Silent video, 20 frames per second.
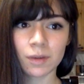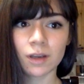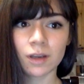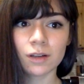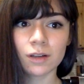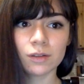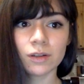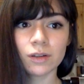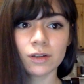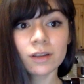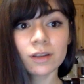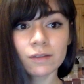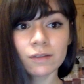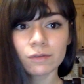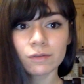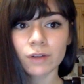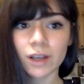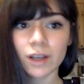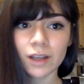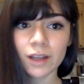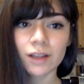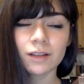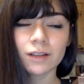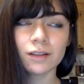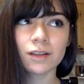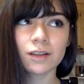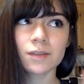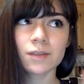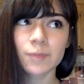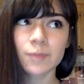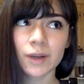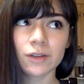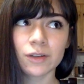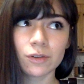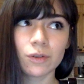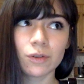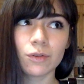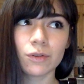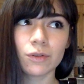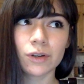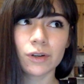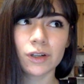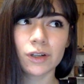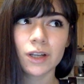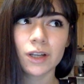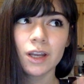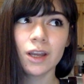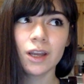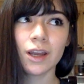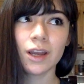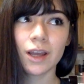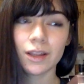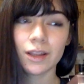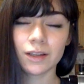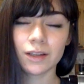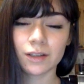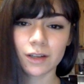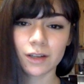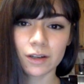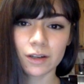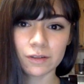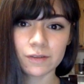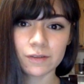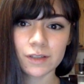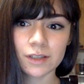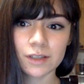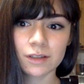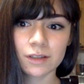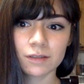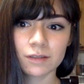including the brain, the spinal cord, and the nerves.